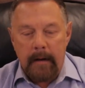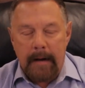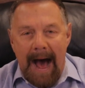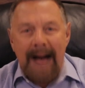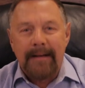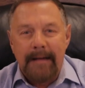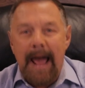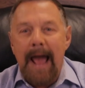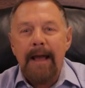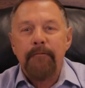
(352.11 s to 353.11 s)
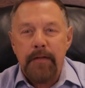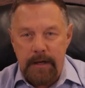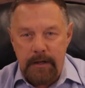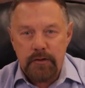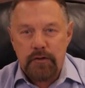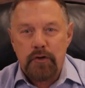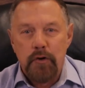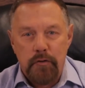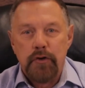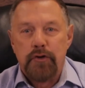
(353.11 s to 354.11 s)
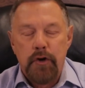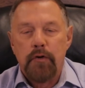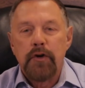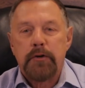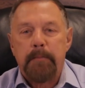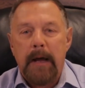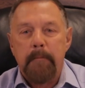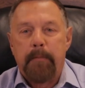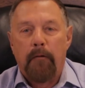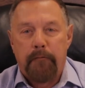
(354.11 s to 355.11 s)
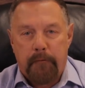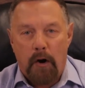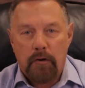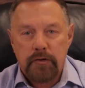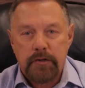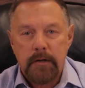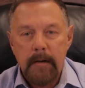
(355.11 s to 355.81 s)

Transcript: God gave these to the Jewish people first.